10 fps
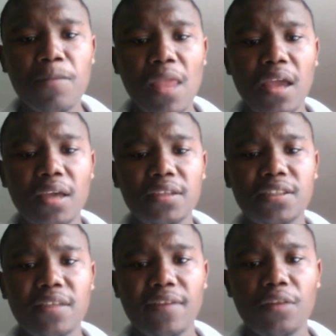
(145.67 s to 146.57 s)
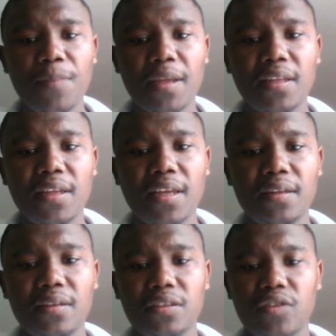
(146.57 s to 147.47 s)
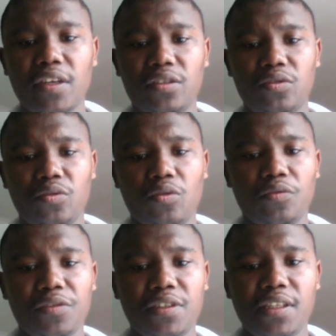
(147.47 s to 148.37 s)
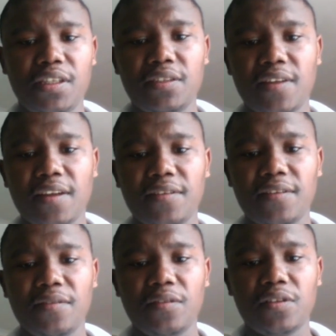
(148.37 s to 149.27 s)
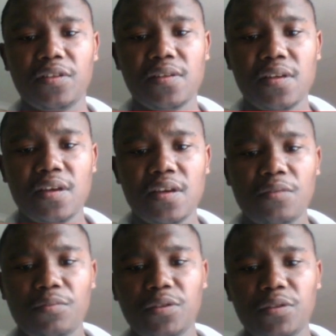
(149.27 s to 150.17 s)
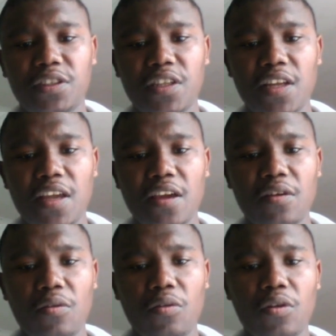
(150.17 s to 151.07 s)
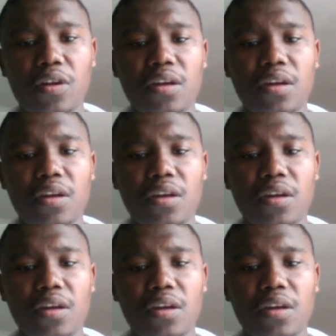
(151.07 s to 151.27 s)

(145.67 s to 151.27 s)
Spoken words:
its development, and then trying to obviously strengthen this position here on